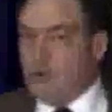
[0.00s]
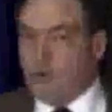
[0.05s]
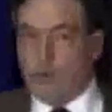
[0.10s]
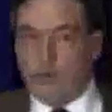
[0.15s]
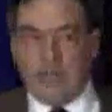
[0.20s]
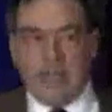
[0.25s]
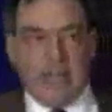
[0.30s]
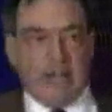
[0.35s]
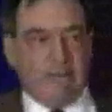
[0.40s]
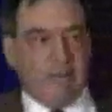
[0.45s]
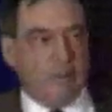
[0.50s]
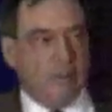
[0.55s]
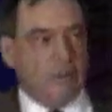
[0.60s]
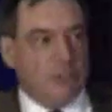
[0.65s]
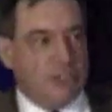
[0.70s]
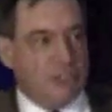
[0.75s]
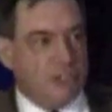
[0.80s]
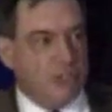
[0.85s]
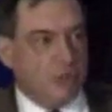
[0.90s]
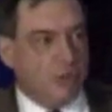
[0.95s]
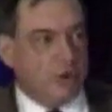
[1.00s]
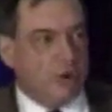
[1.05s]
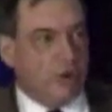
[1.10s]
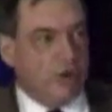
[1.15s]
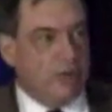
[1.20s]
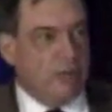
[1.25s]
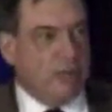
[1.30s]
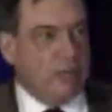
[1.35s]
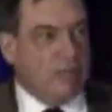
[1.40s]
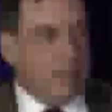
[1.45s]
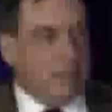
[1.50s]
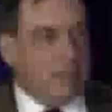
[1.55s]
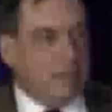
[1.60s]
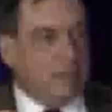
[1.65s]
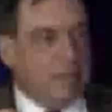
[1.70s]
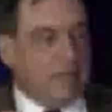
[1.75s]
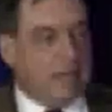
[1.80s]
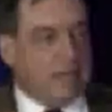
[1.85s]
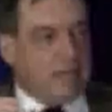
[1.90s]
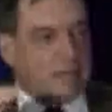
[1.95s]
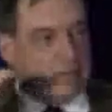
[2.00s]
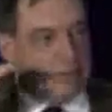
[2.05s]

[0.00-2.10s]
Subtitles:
we have to ensure that